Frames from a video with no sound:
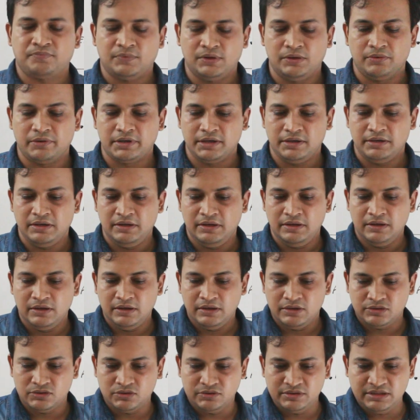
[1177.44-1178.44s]
Okay,
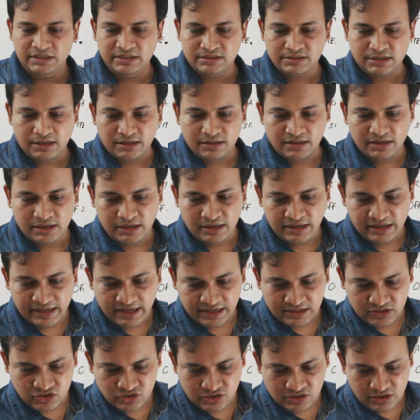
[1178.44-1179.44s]
so these are the
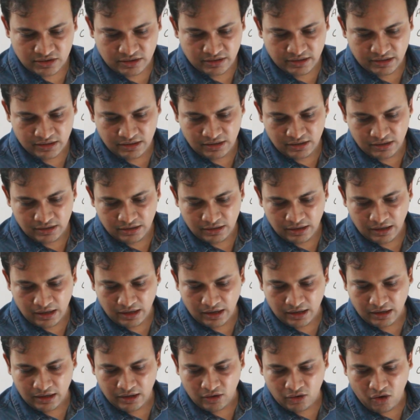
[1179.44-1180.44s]
external
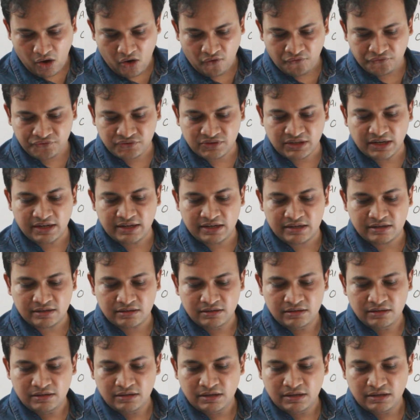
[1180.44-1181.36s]
off-site